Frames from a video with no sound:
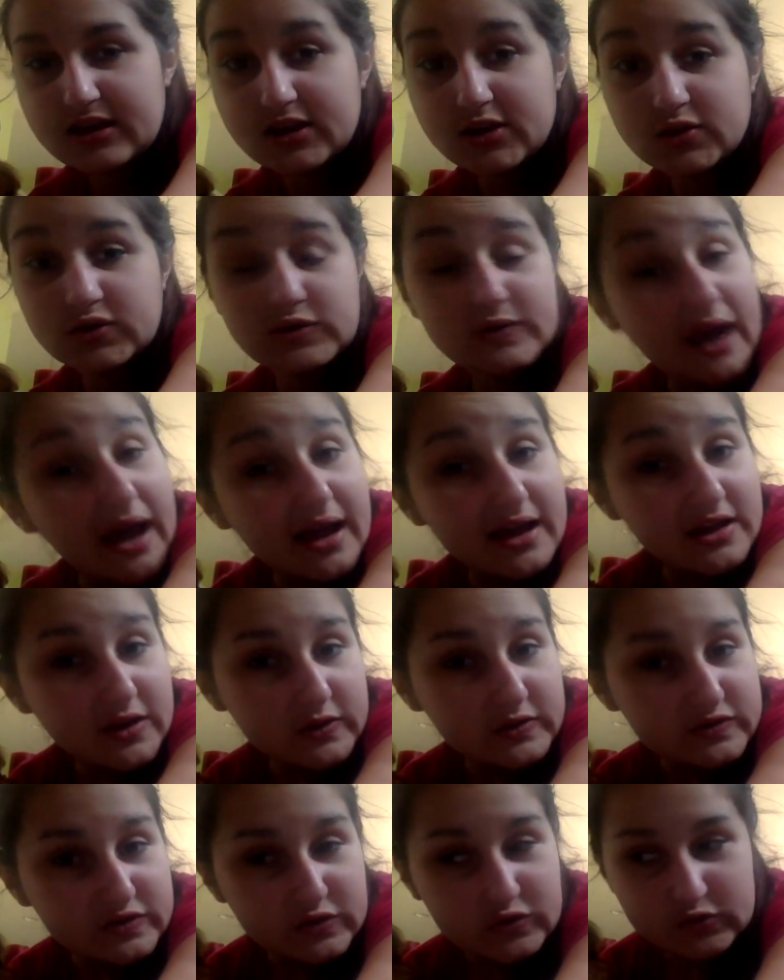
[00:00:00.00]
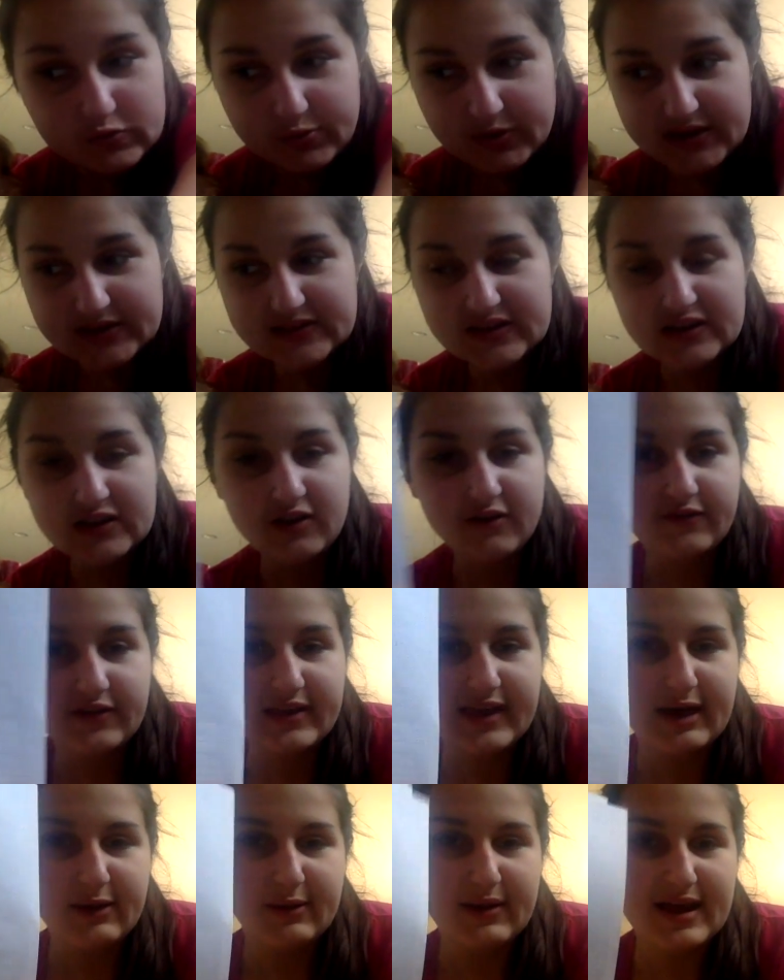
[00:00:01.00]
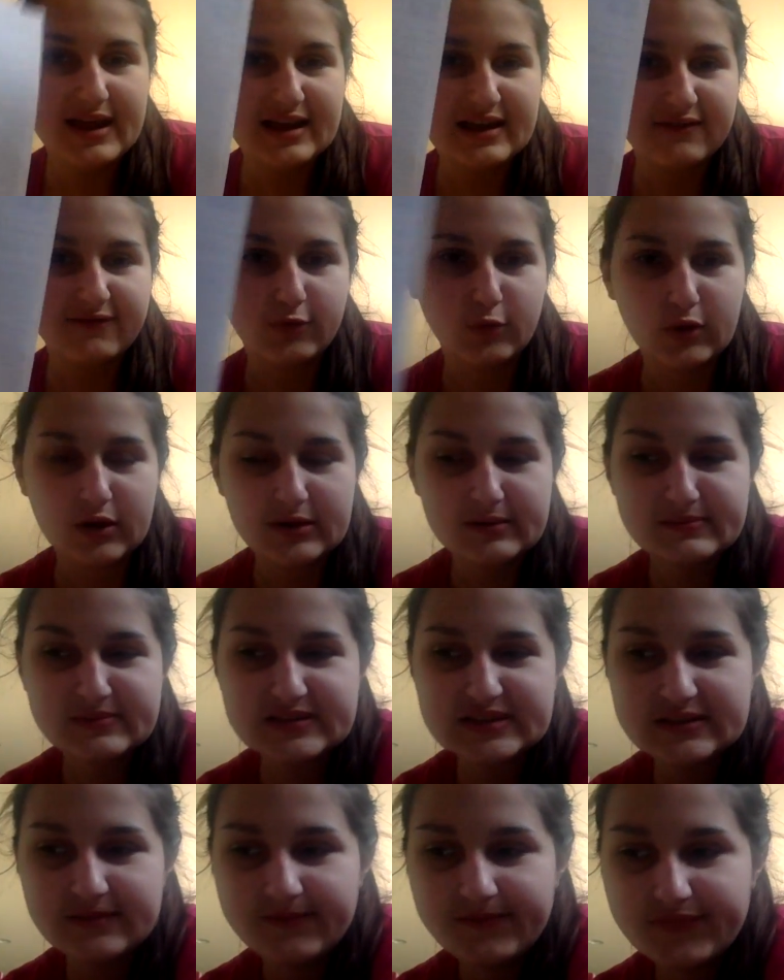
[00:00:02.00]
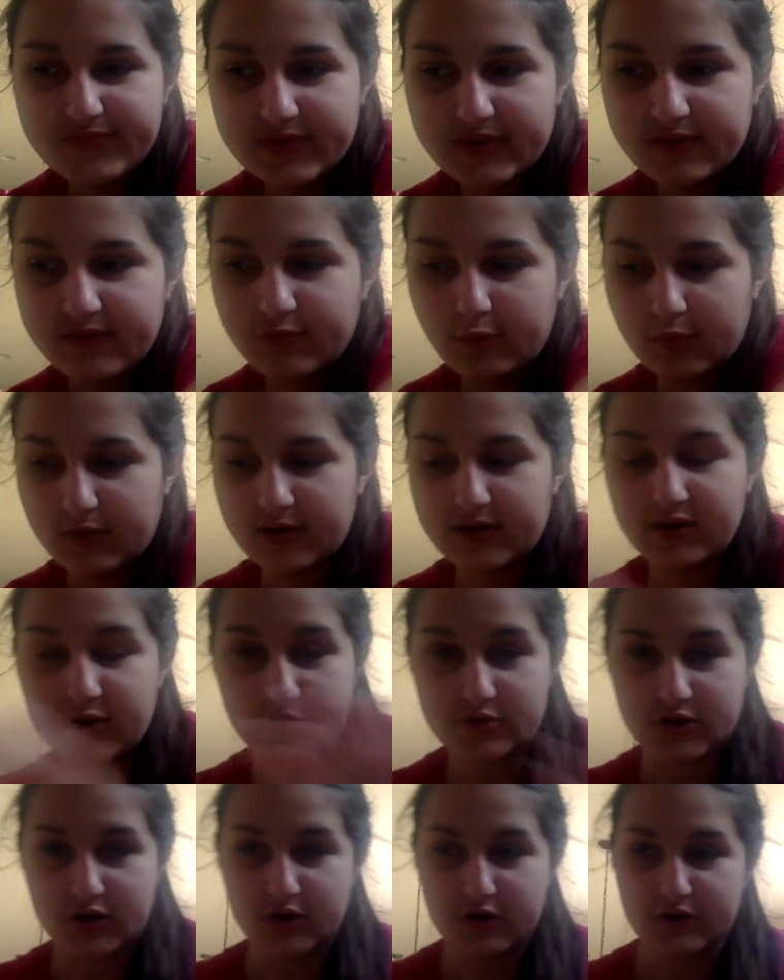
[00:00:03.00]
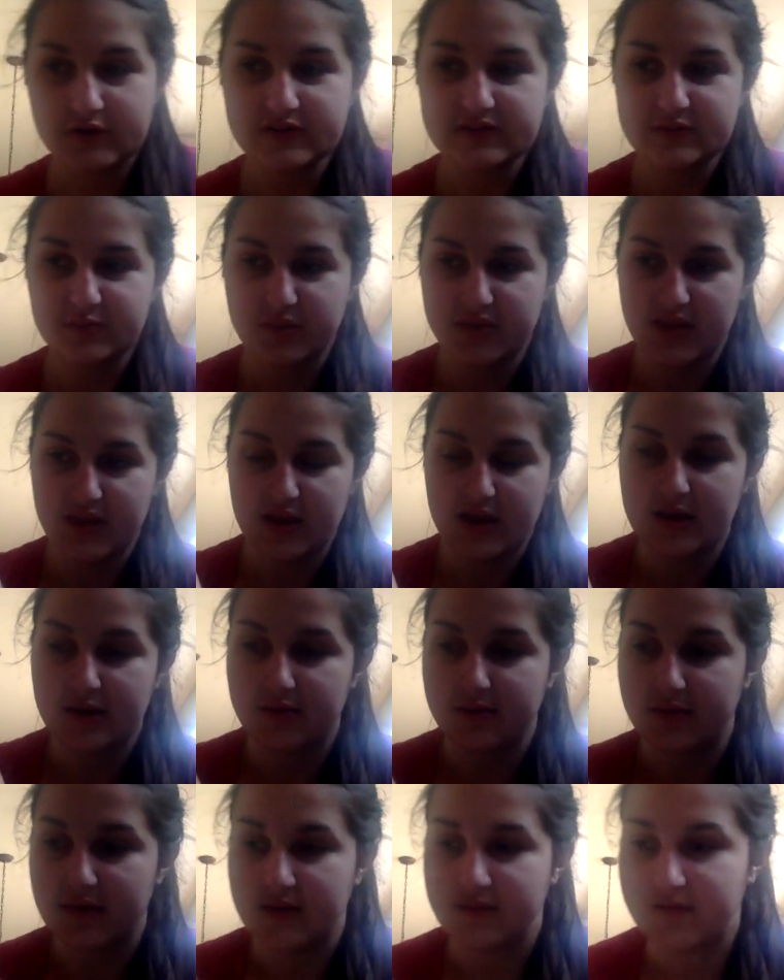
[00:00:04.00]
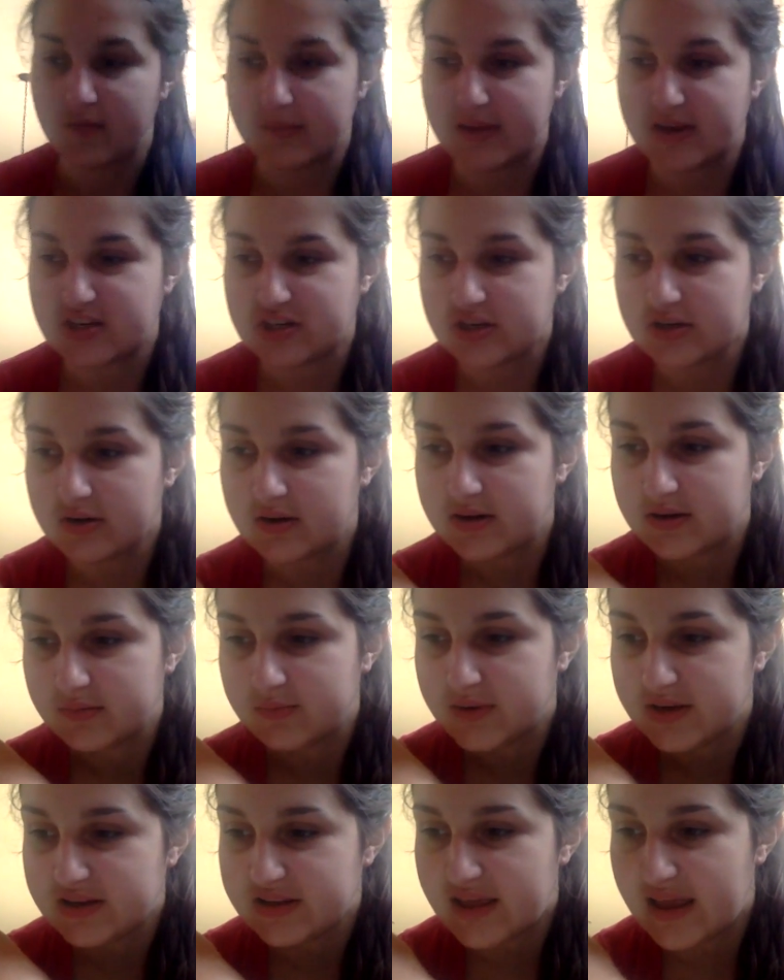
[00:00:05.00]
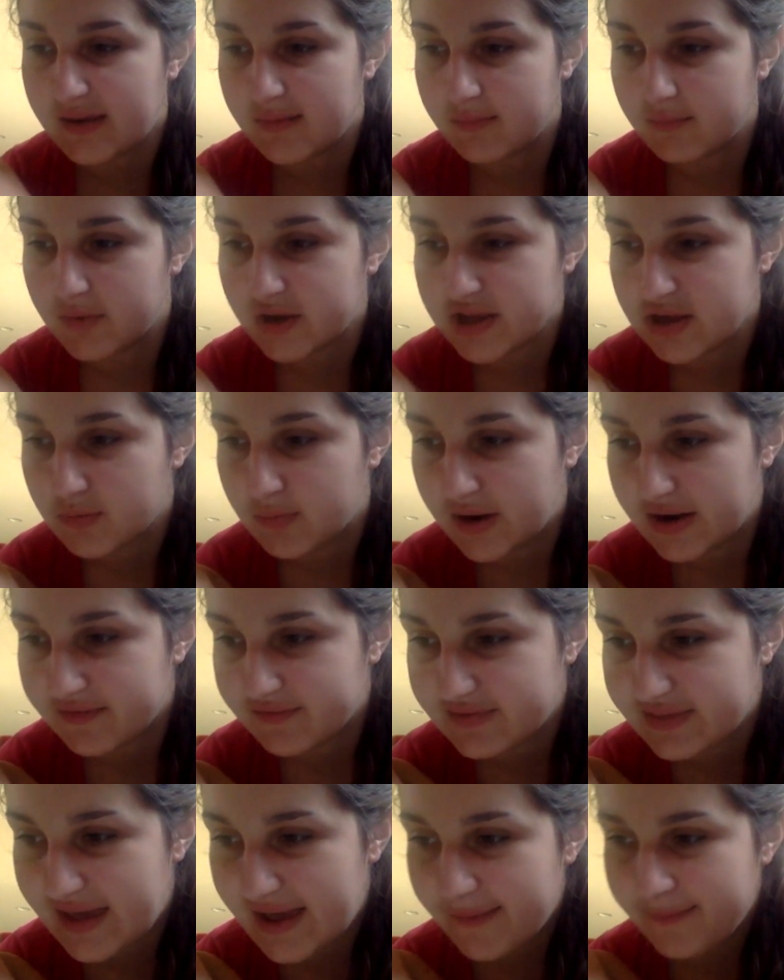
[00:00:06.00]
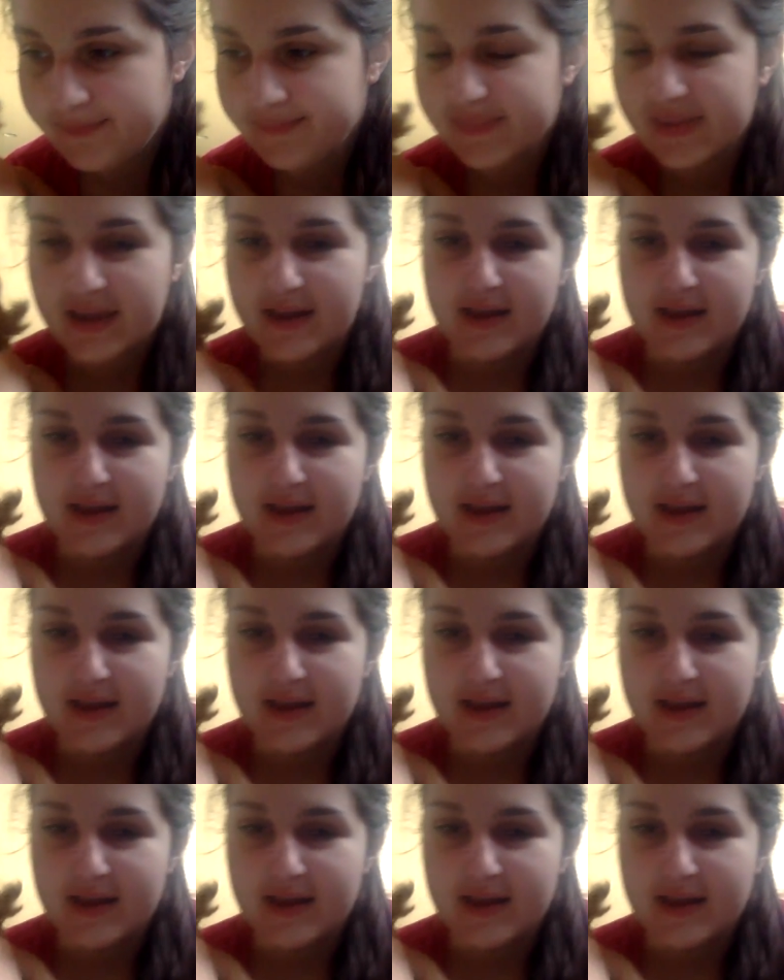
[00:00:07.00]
you do not use newsprint and you fill out any forms for your dolls with any information on what you want for them.